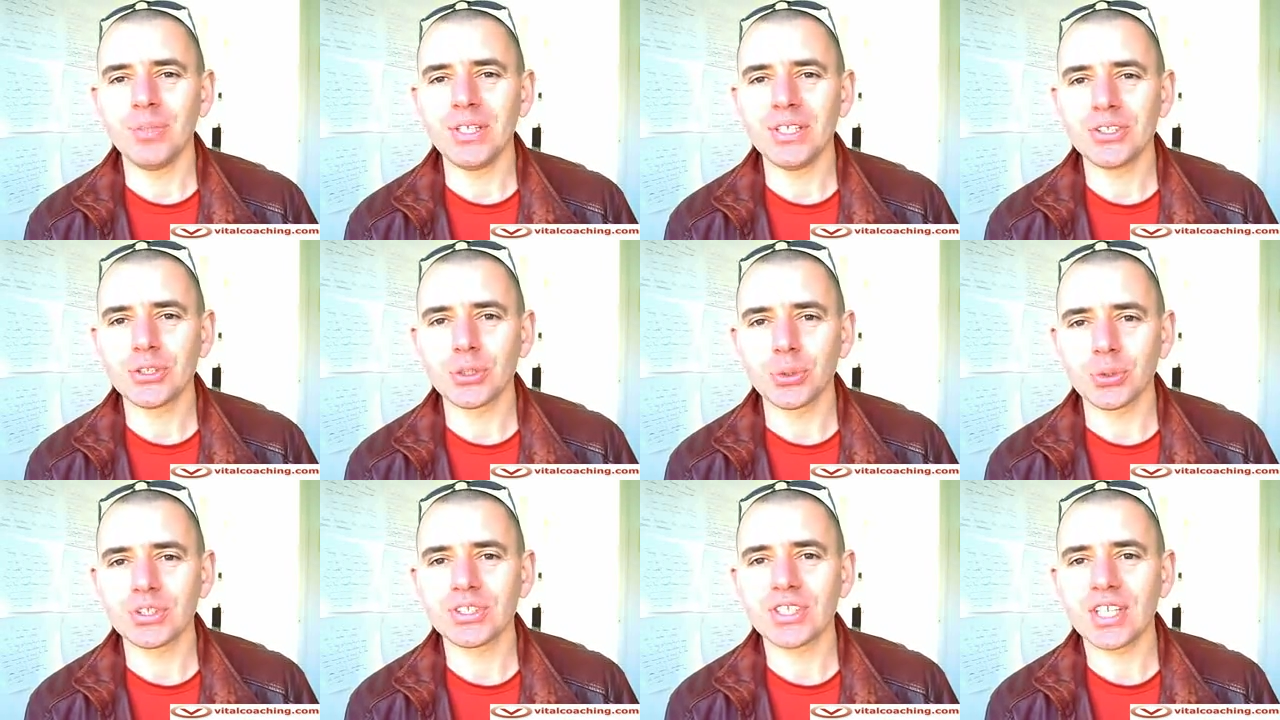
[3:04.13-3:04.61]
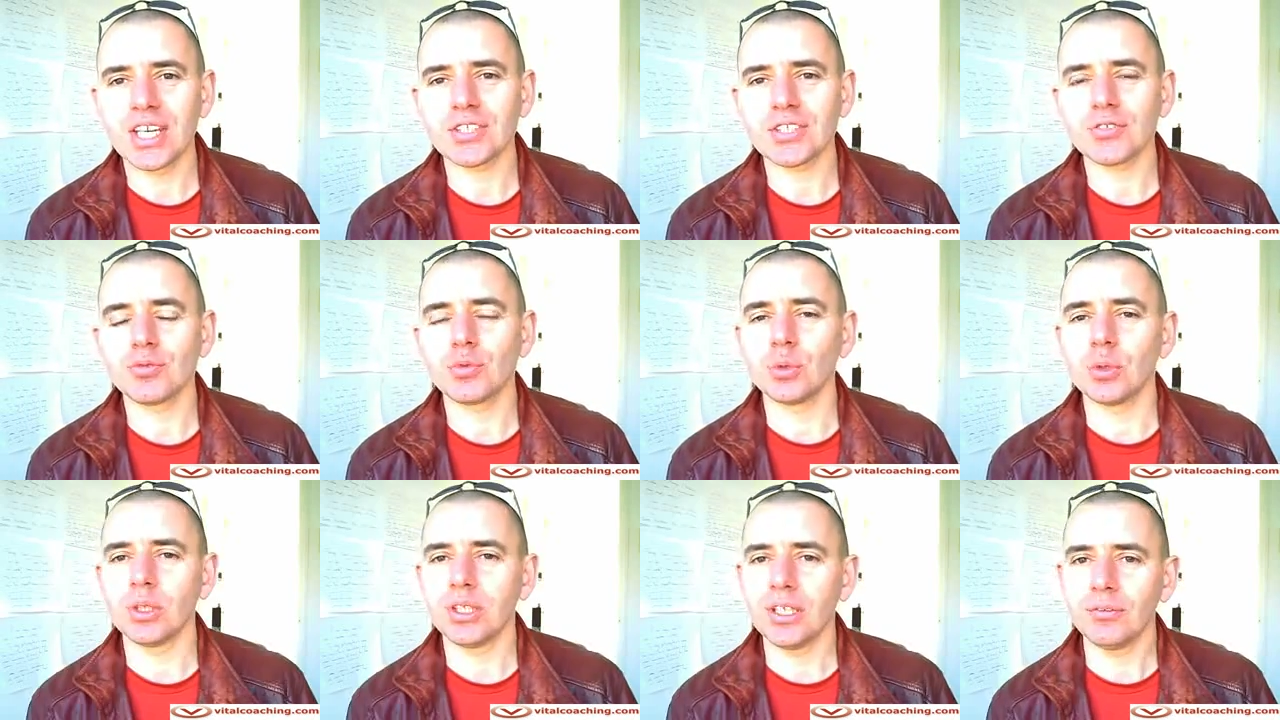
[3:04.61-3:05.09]
be
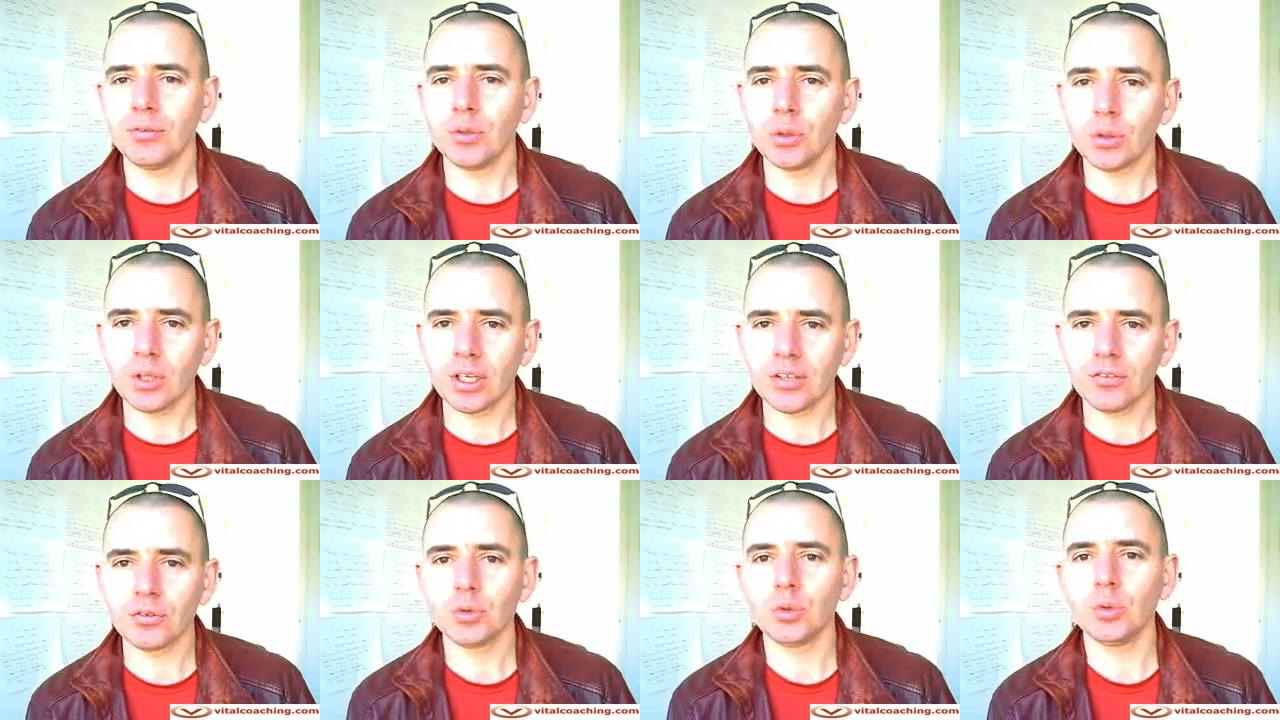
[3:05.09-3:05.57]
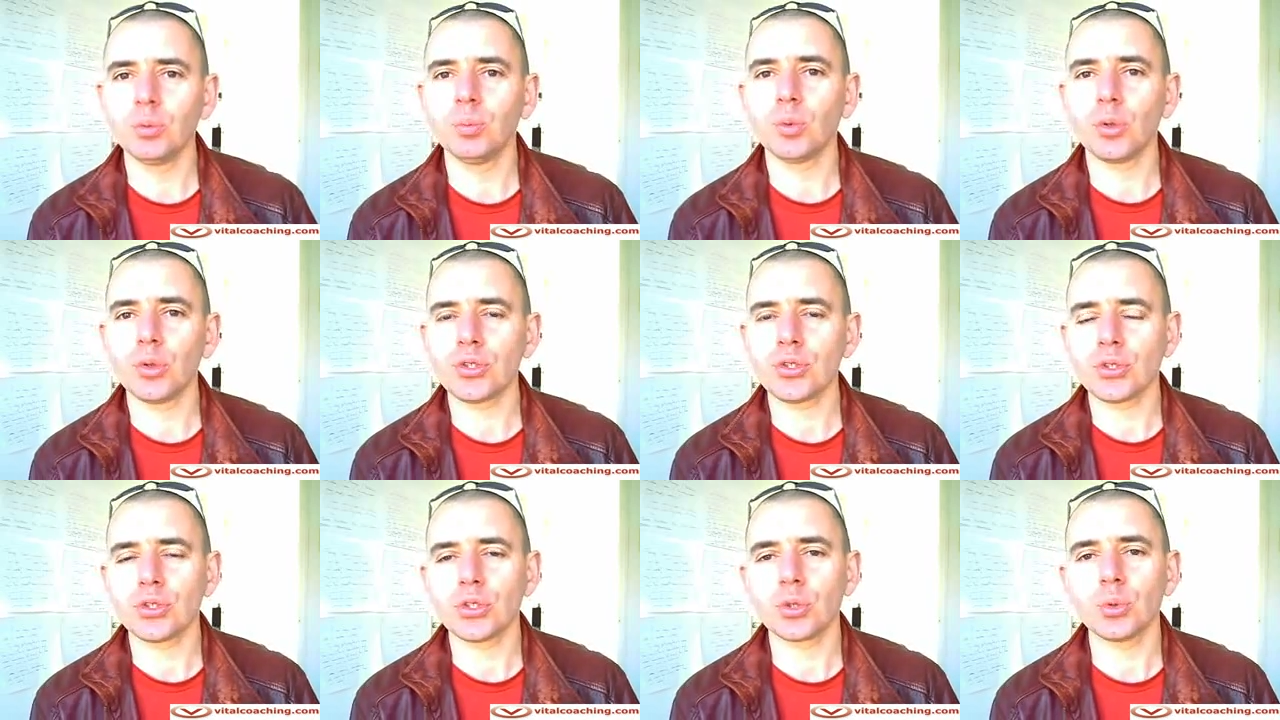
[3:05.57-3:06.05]
successful if you have two
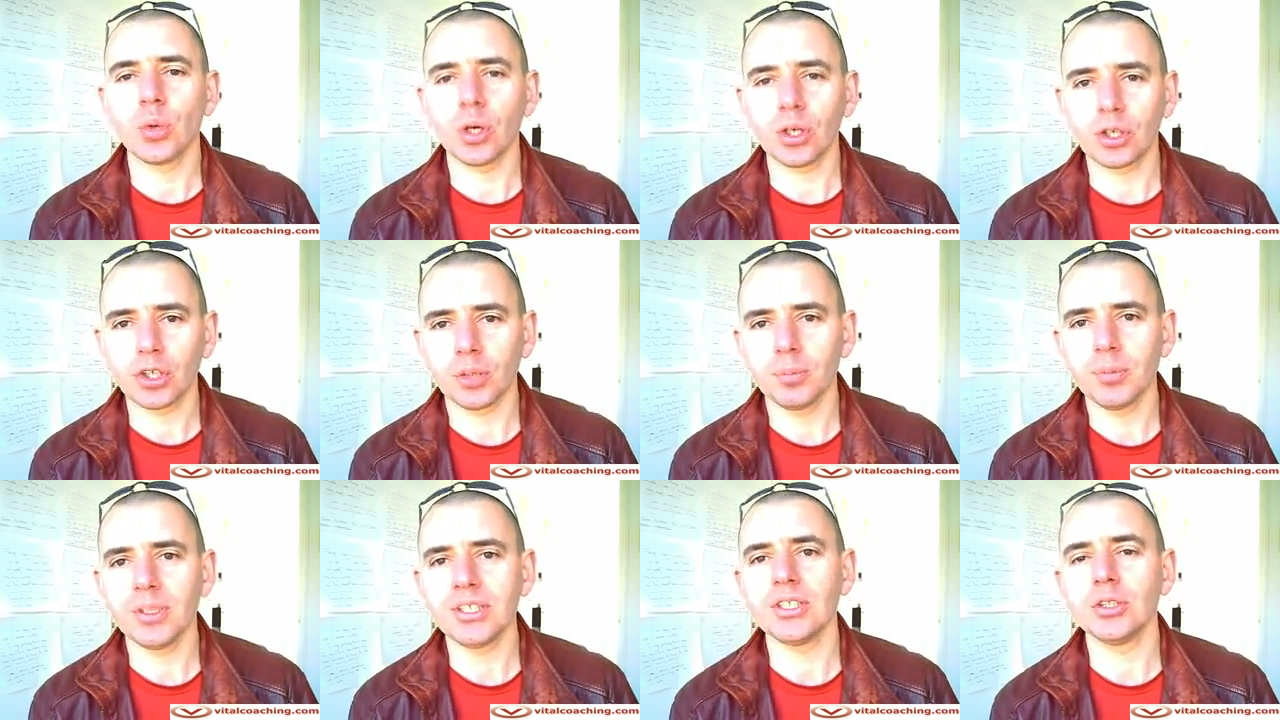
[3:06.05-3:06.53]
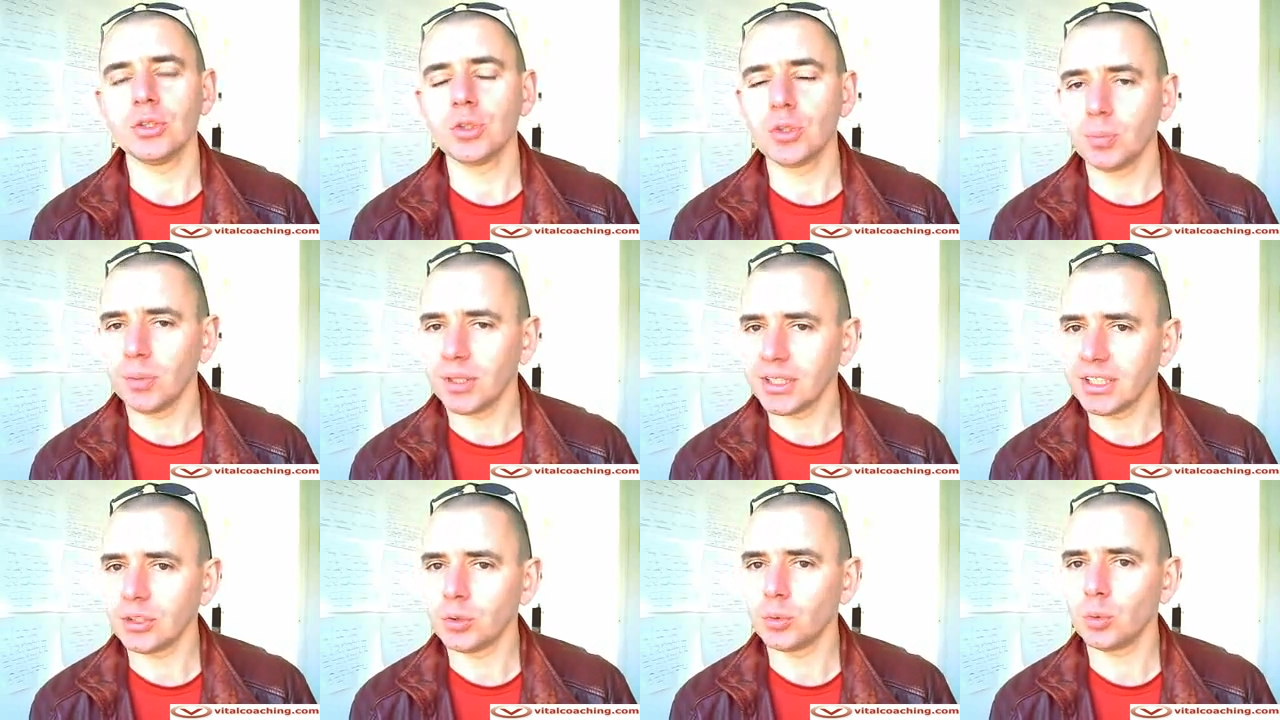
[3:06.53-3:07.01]
persons who are committed
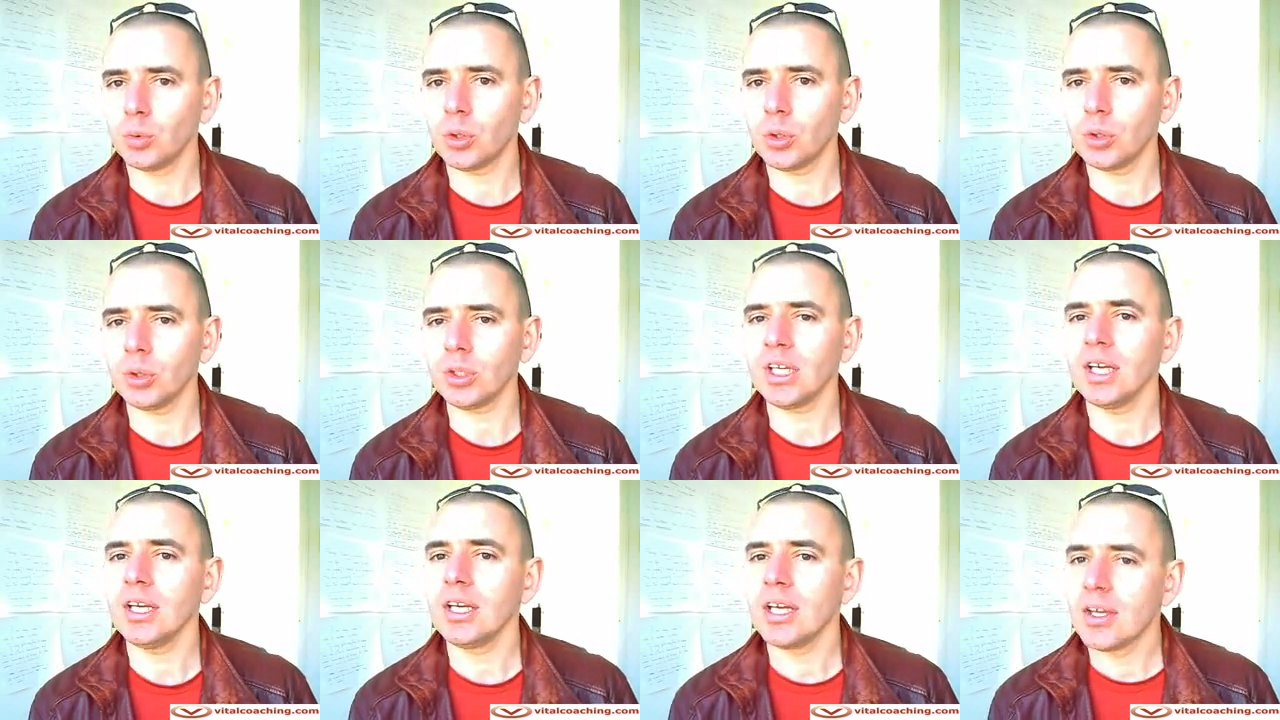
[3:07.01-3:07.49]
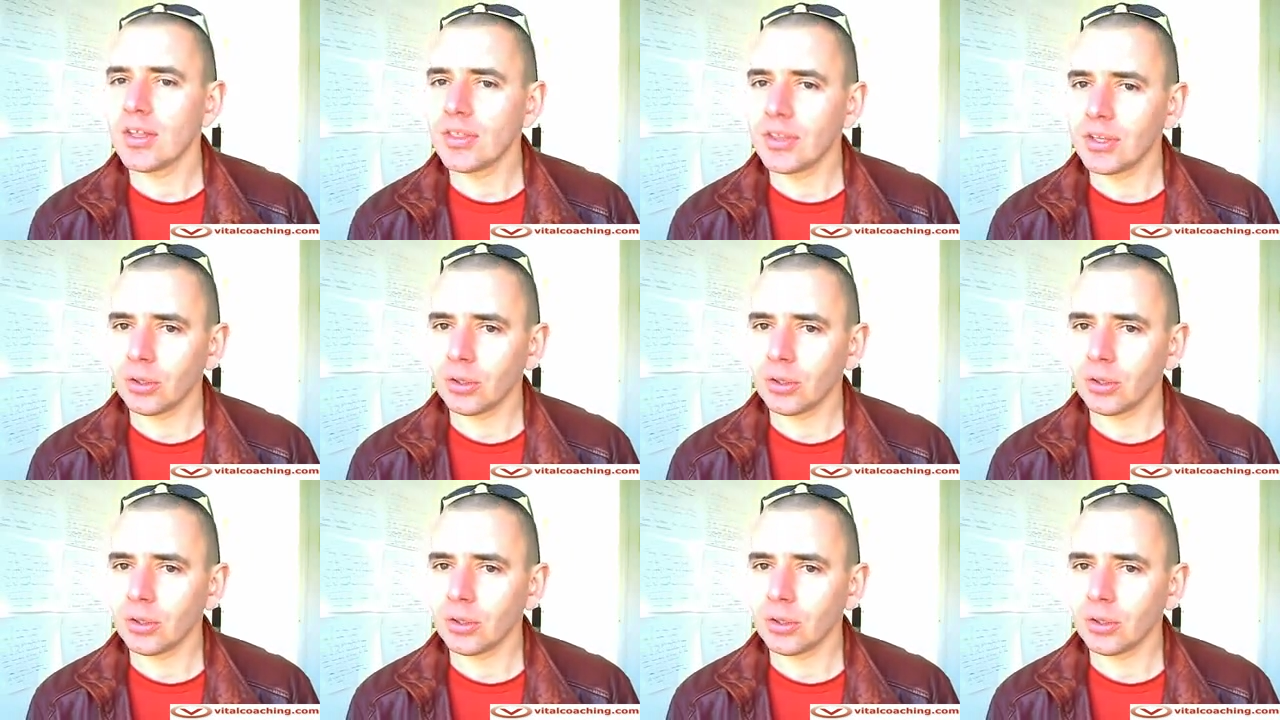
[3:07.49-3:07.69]
to make it work.